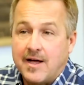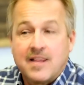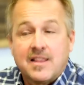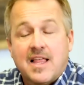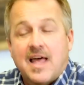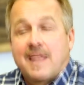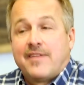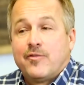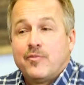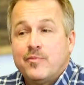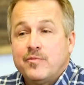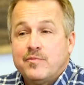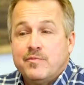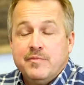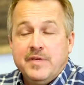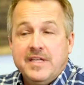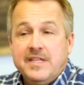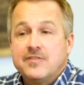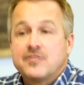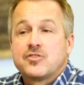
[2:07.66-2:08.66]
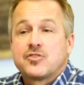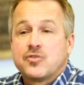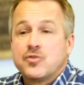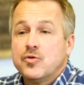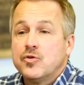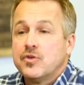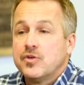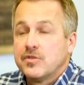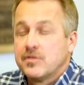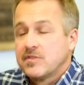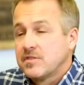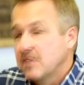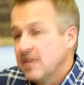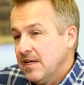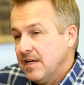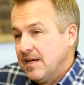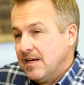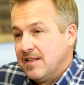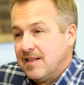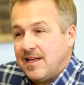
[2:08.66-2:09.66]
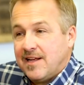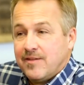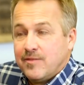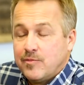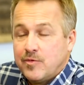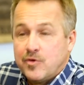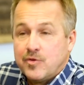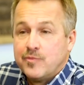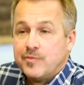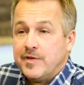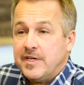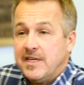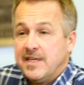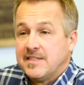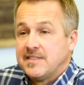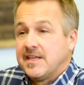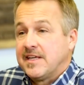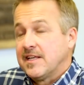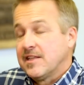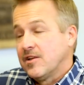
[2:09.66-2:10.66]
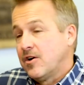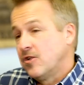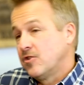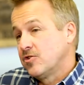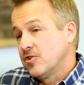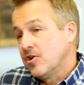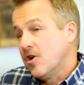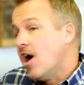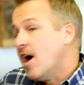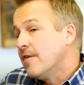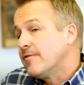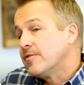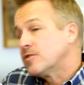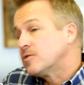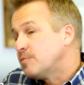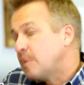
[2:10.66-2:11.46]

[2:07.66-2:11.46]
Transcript: a lot of them meet in schools. A lot of them will be as they get larger in office